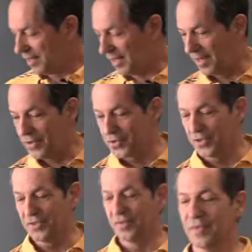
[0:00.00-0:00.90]
Here's
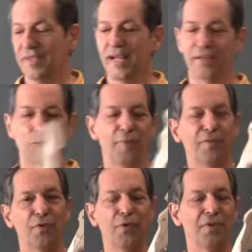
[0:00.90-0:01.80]
a neck a little
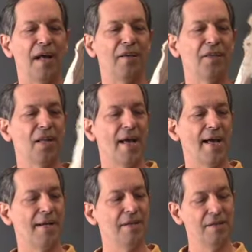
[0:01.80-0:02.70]
bit further down the
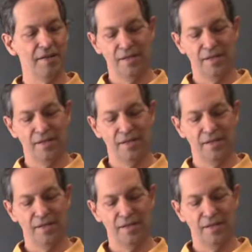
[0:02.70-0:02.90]
line.